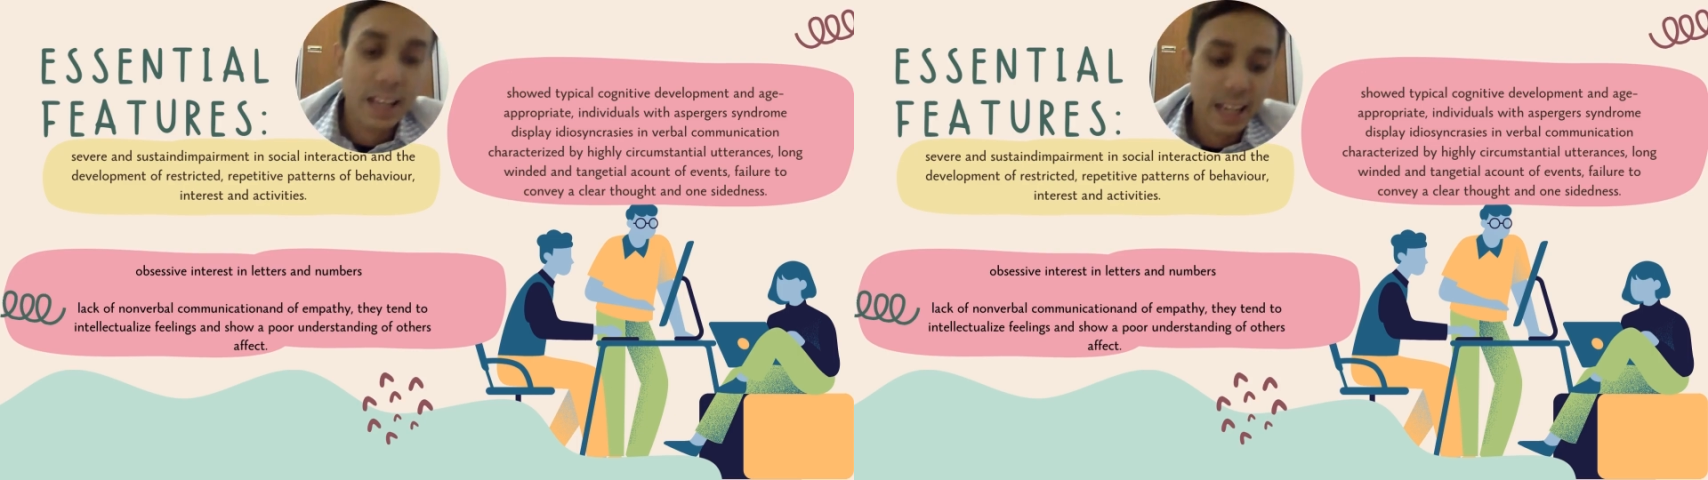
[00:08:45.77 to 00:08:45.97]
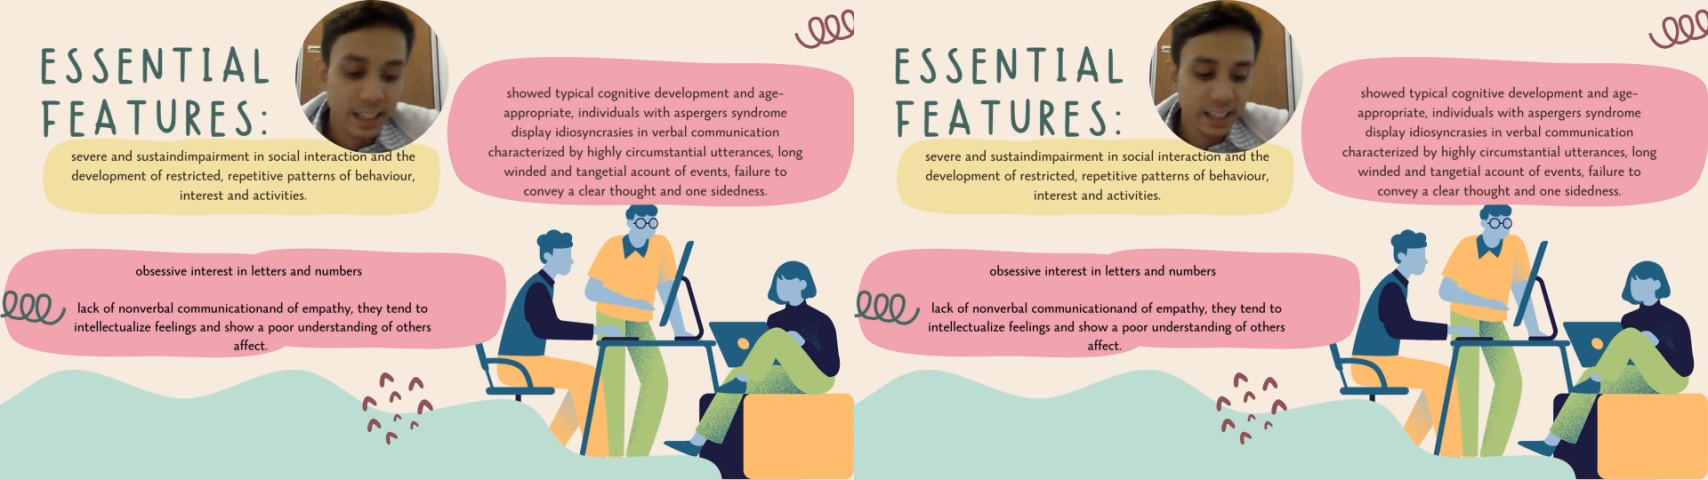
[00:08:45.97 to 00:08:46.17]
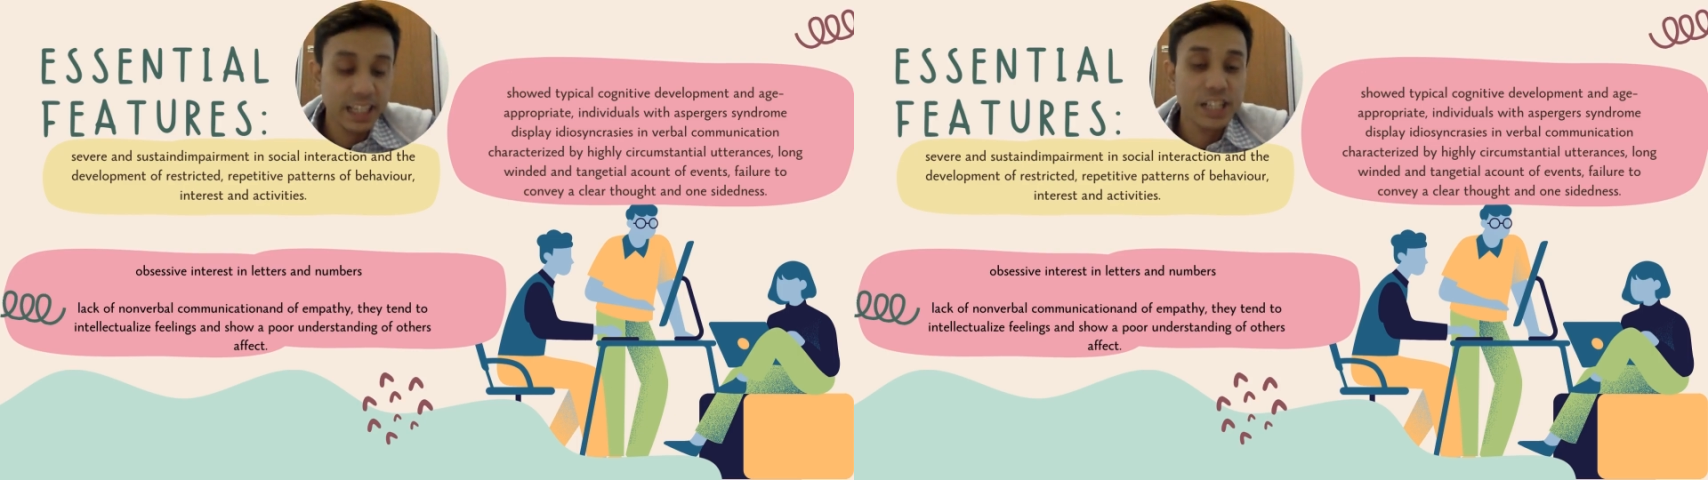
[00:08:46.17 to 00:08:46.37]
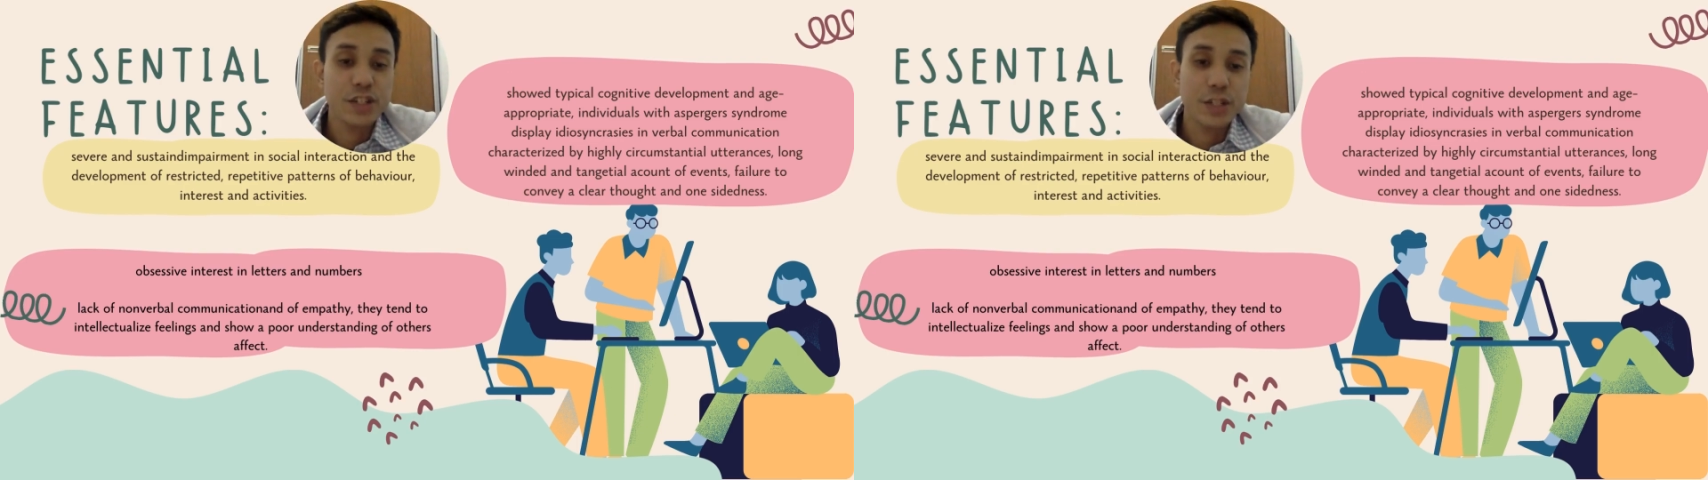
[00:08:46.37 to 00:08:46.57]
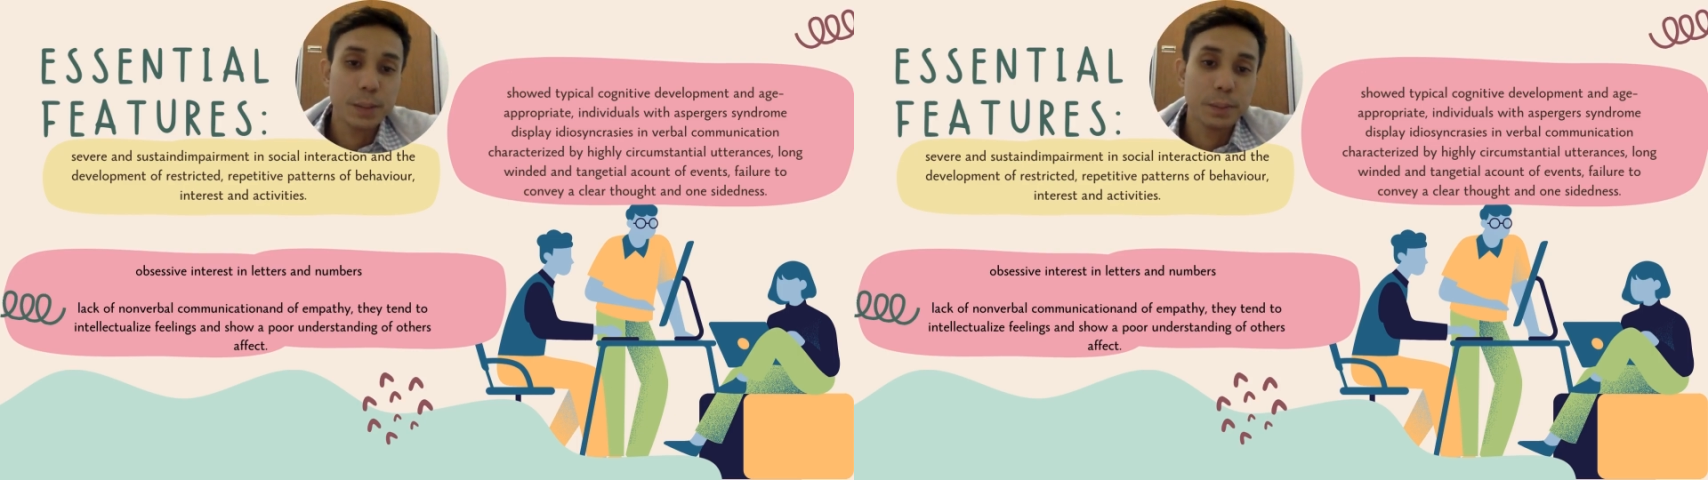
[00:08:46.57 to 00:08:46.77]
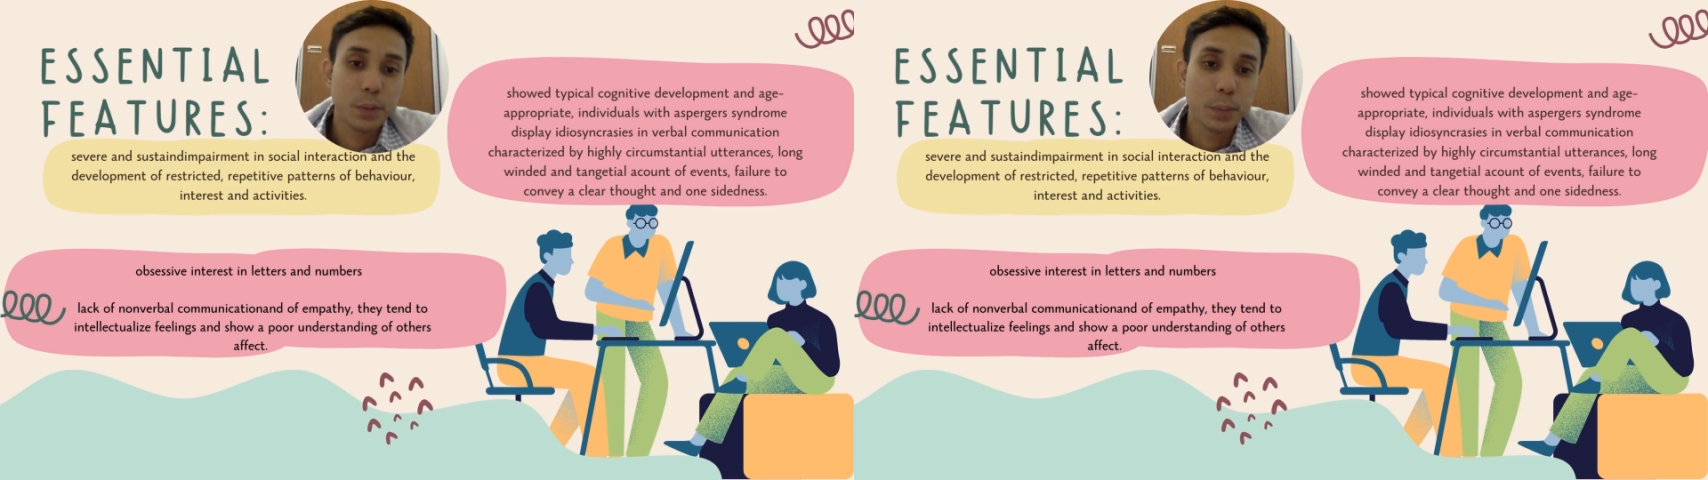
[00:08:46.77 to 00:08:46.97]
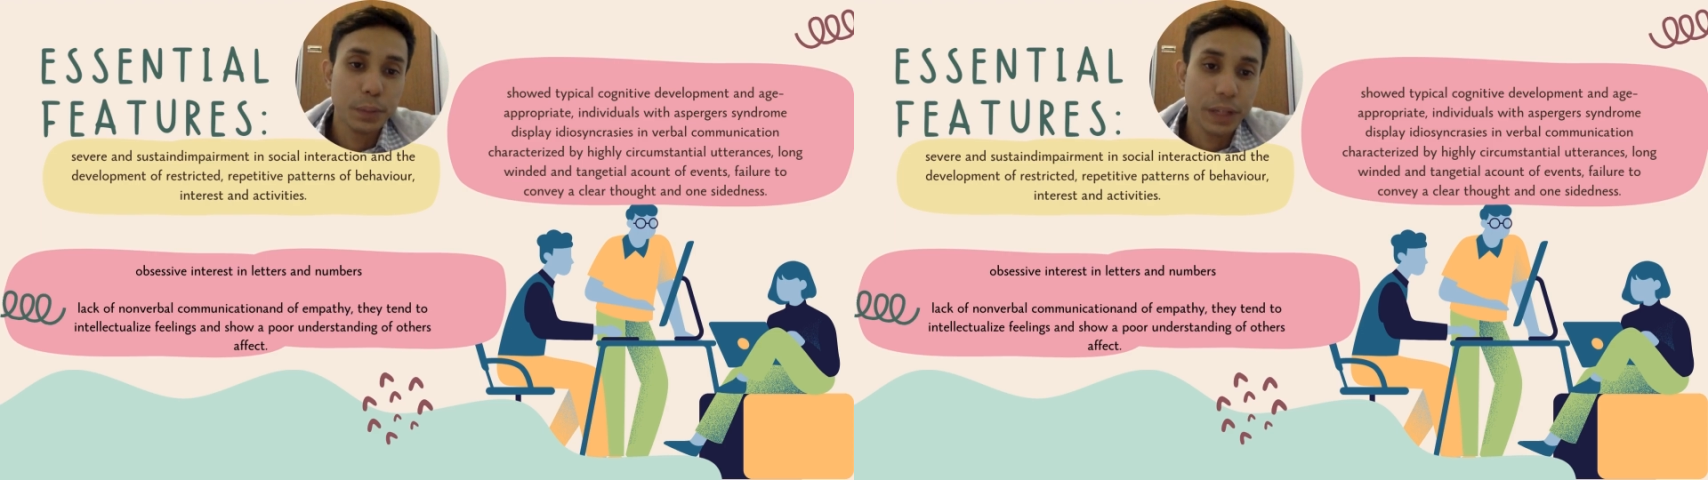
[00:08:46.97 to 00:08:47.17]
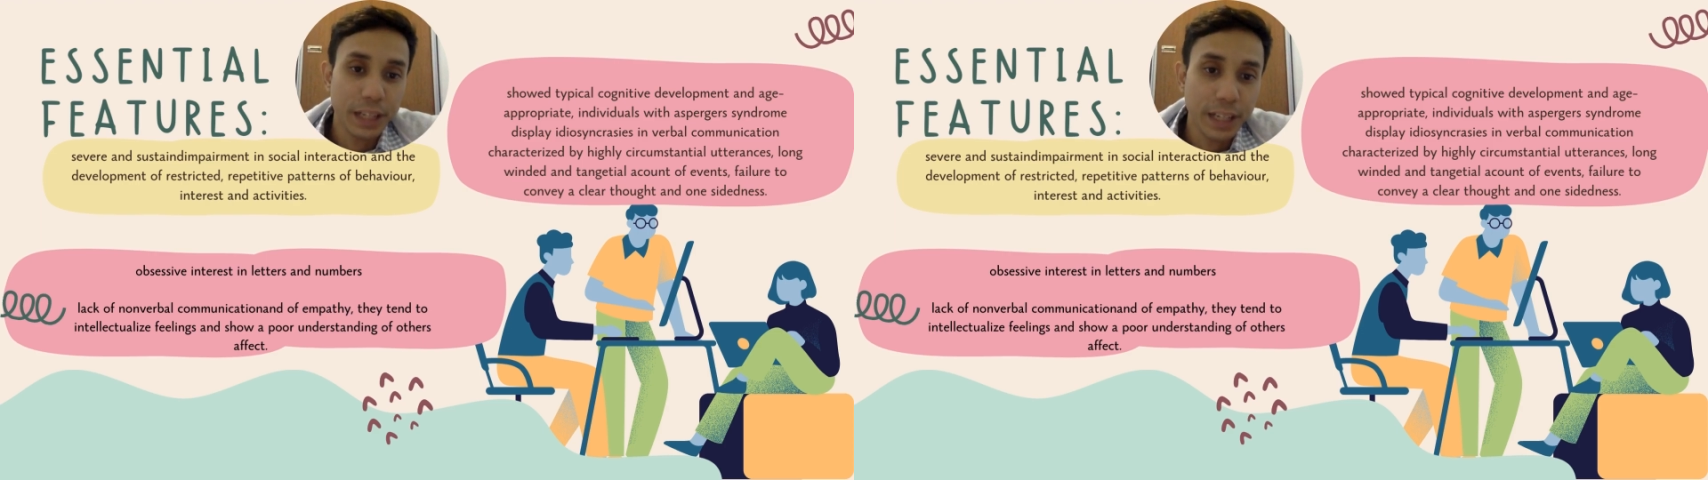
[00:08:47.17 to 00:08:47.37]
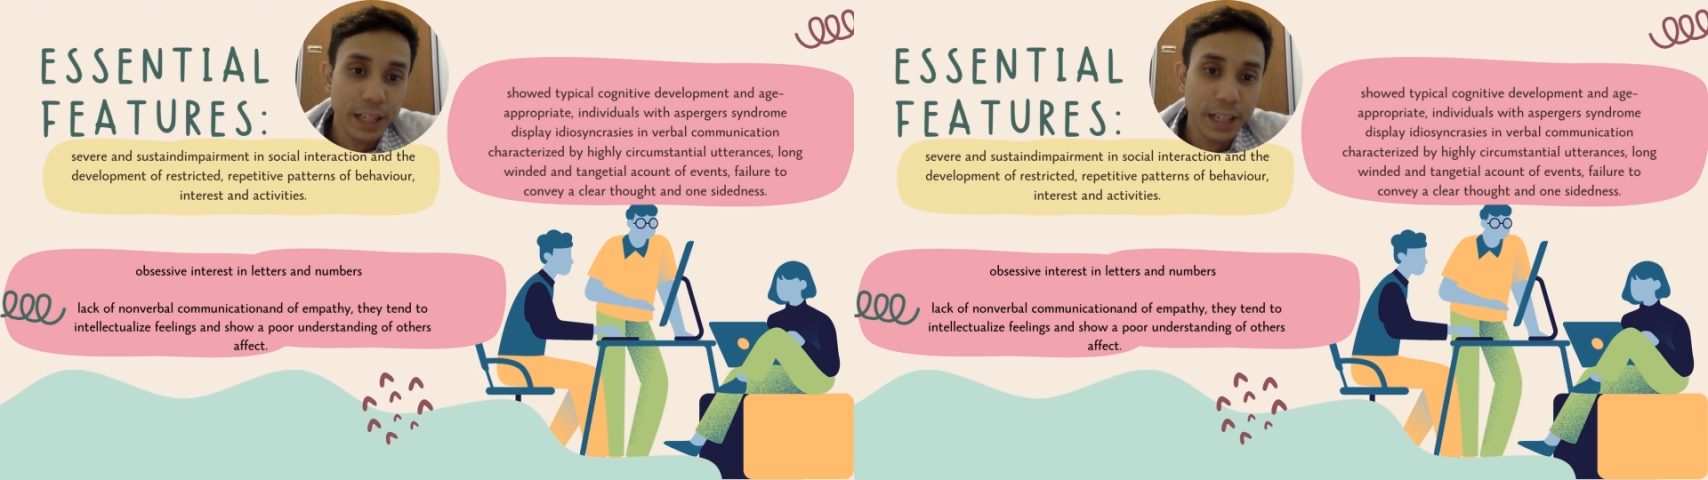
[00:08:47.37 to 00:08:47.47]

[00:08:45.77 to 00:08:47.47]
and age appropriate.